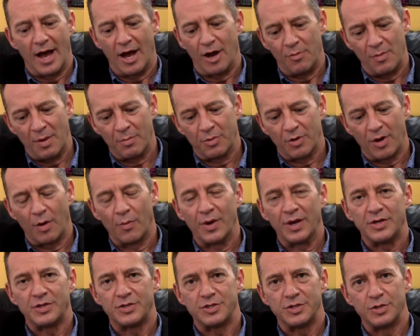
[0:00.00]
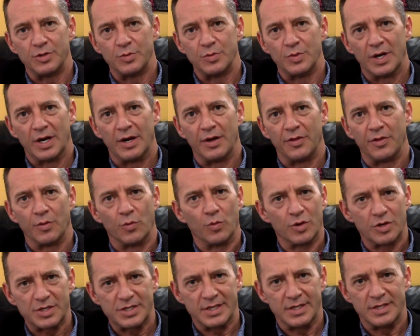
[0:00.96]
I remember I went to, the
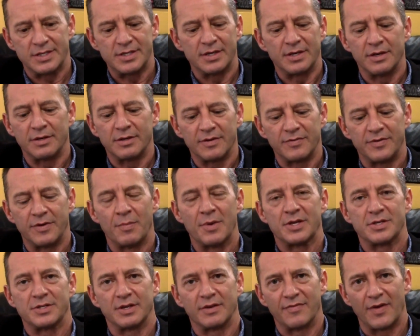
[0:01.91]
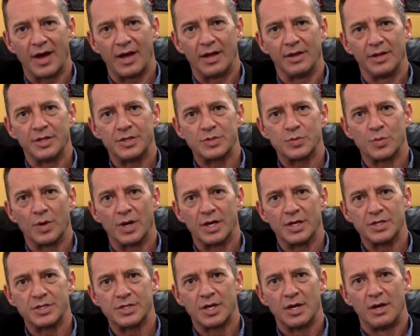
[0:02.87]
worst incident of domestic violence
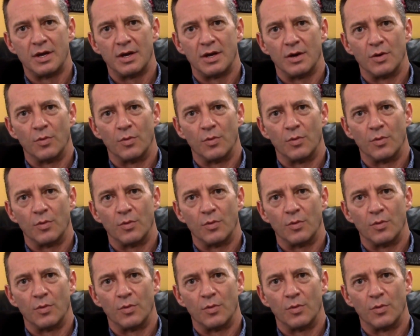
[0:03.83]
was